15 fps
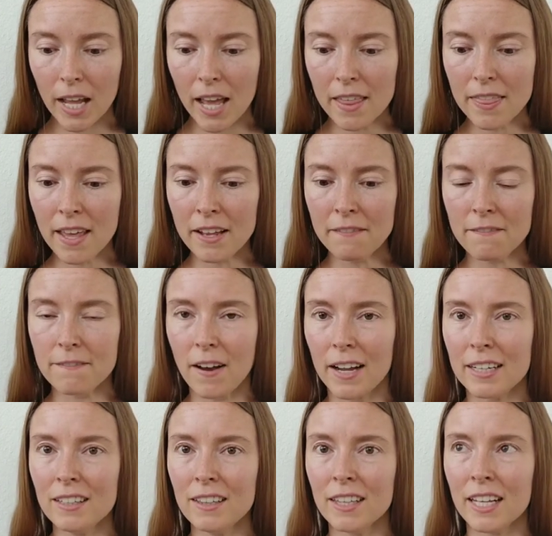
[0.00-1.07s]
and then
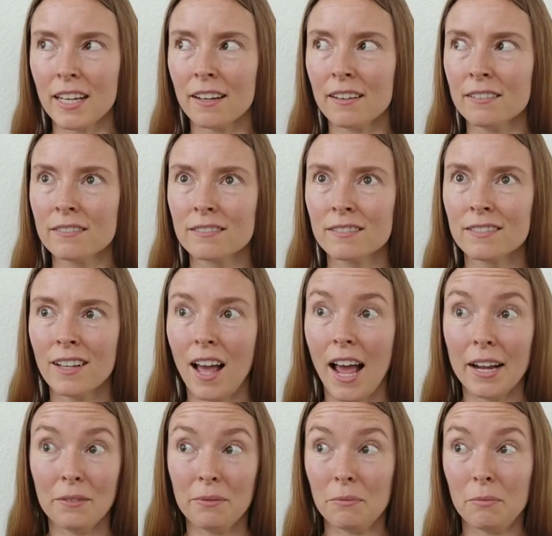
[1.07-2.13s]
finally.
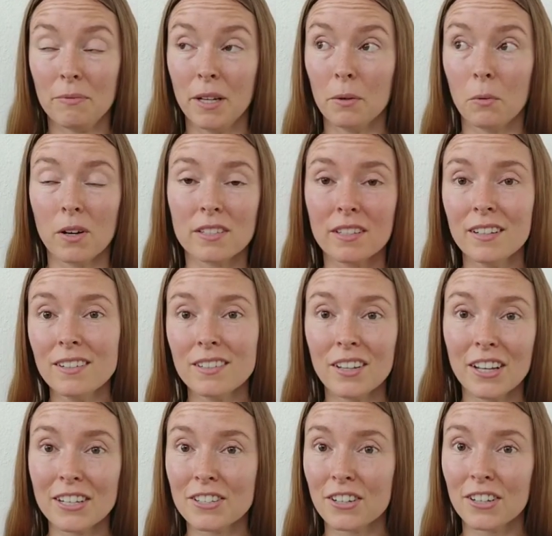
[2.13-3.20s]
I, it wasn't
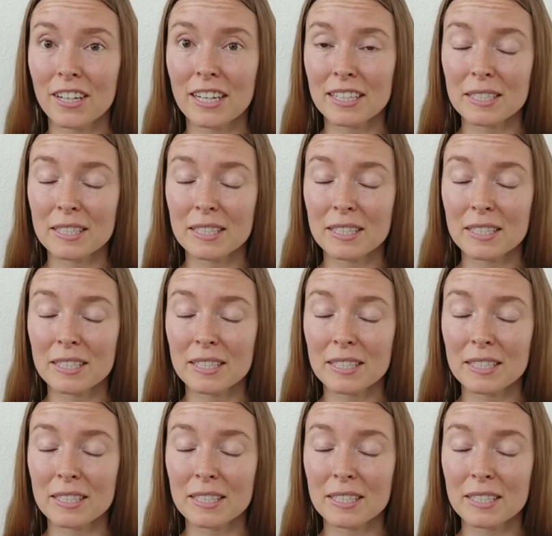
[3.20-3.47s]
until I started